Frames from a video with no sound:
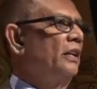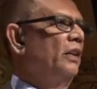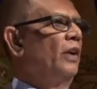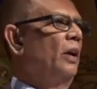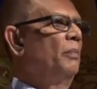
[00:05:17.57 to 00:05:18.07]

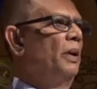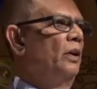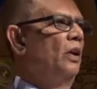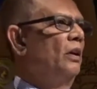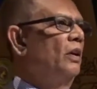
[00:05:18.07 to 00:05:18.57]

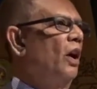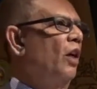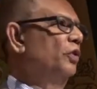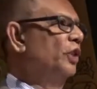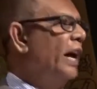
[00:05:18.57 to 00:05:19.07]
development
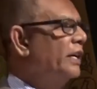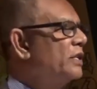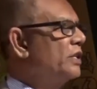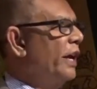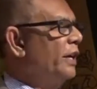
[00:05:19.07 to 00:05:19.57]
of United
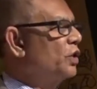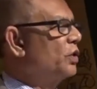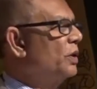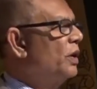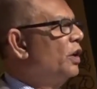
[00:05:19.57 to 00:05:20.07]

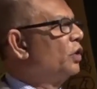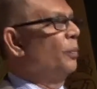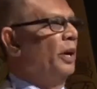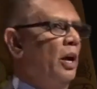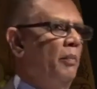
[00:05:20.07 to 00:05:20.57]
States to
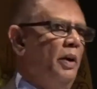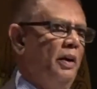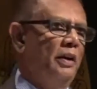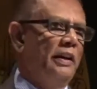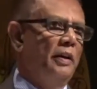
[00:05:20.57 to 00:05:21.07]
become
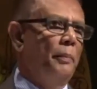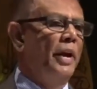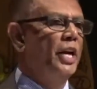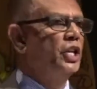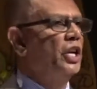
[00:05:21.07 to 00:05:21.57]
a
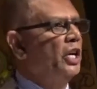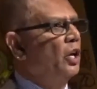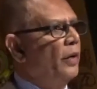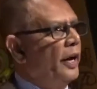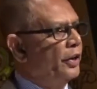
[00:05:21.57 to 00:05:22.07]
major
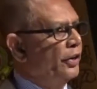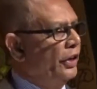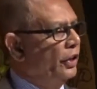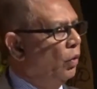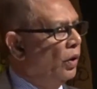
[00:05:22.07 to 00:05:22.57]
innovator
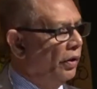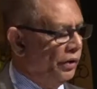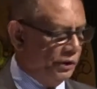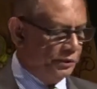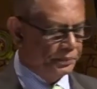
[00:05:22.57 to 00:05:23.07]
in the world.